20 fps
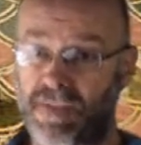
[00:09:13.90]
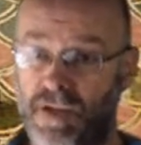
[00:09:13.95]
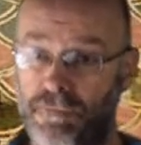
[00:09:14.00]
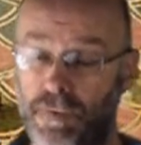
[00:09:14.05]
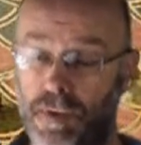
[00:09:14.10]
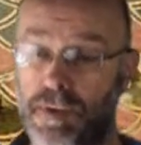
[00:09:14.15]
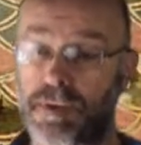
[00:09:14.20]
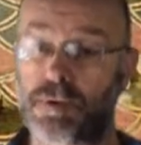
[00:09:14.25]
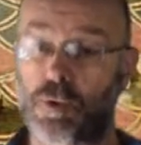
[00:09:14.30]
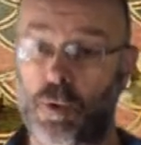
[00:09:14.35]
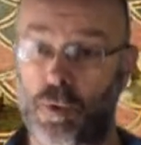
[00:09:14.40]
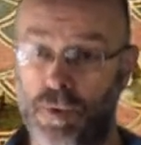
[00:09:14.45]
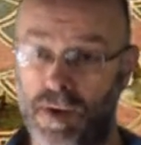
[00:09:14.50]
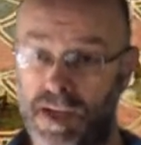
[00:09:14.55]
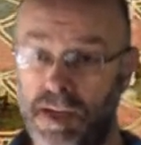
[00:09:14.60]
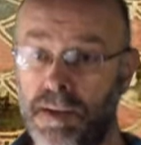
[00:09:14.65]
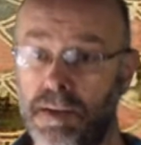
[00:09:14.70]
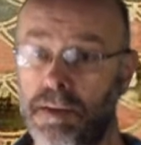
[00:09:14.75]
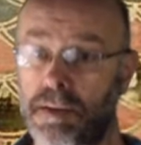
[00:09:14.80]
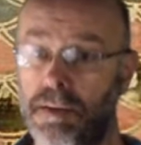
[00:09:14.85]
the
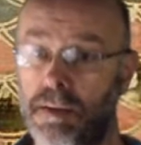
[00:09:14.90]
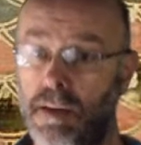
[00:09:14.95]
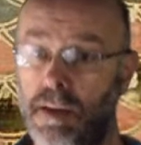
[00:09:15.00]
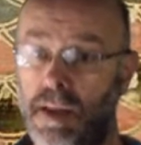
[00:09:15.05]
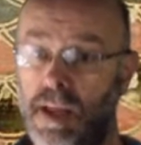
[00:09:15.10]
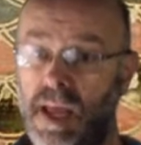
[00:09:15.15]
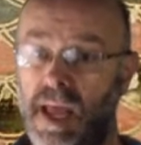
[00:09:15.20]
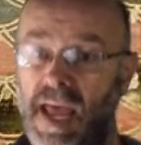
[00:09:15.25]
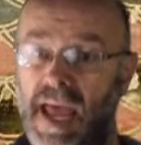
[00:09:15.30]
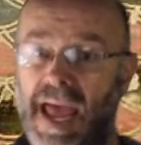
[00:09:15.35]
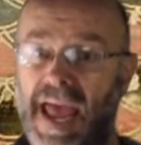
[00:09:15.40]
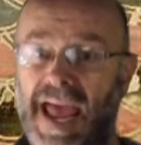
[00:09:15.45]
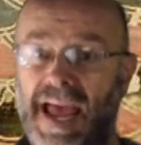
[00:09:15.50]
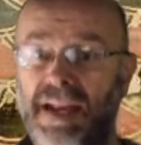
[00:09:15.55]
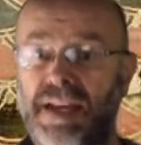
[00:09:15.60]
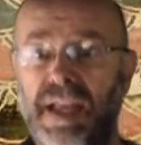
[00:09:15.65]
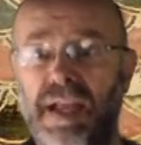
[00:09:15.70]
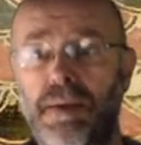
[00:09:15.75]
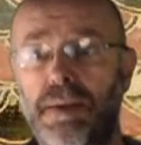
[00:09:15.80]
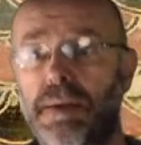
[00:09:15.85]
stories
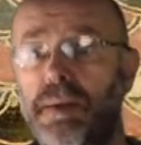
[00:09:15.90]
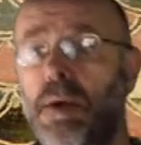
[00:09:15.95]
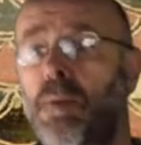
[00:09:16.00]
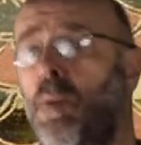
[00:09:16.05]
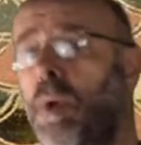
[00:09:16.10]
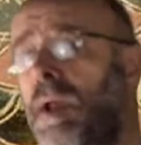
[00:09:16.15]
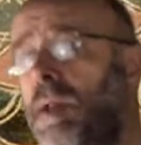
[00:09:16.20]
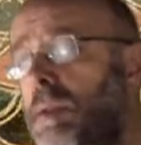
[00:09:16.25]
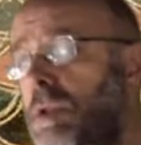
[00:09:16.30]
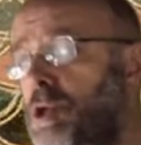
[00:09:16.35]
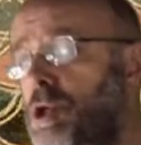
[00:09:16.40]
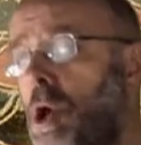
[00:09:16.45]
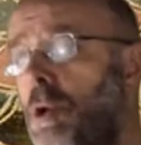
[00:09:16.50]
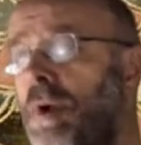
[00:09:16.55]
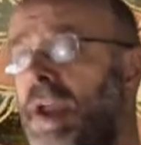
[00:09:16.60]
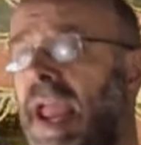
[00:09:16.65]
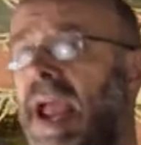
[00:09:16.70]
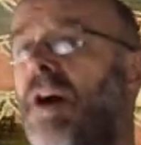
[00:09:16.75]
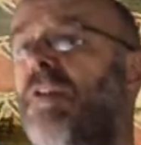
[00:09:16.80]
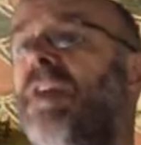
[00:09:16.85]
and in some ways
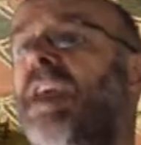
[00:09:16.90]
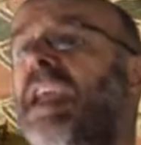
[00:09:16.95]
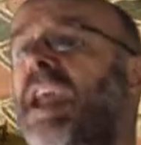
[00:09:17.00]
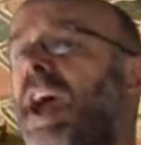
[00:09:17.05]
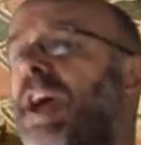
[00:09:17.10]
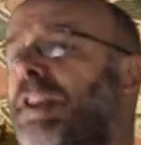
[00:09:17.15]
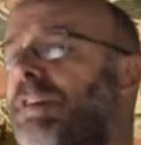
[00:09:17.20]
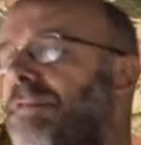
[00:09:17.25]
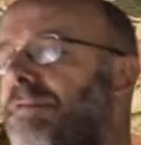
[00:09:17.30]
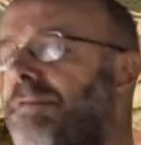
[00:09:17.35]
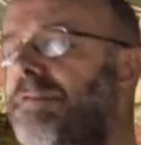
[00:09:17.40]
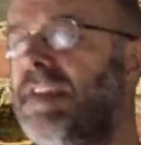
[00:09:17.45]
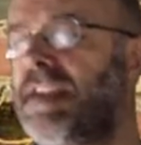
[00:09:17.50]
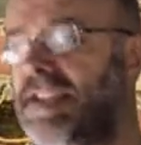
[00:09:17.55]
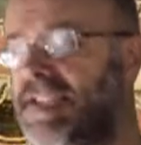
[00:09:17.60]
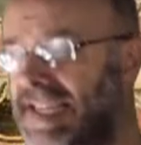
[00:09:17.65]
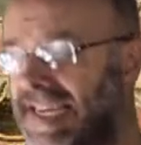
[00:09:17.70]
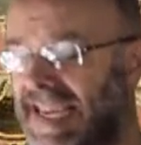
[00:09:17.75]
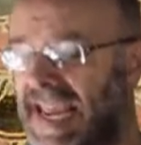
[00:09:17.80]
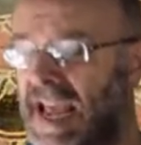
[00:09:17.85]
showing how they kind of
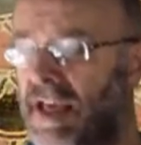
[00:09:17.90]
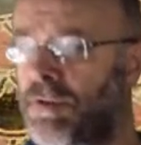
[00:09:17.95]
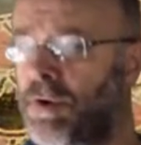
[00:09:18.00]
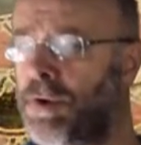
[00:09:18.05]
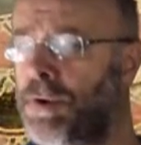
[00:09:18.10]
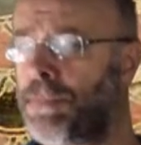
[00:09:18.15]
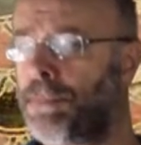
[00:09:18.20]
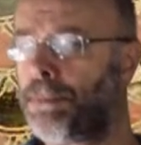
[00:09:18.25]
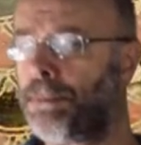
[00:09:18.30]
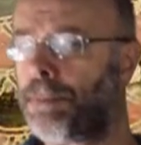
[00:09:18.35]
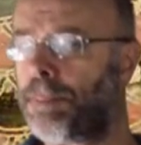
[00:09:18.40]
fit together,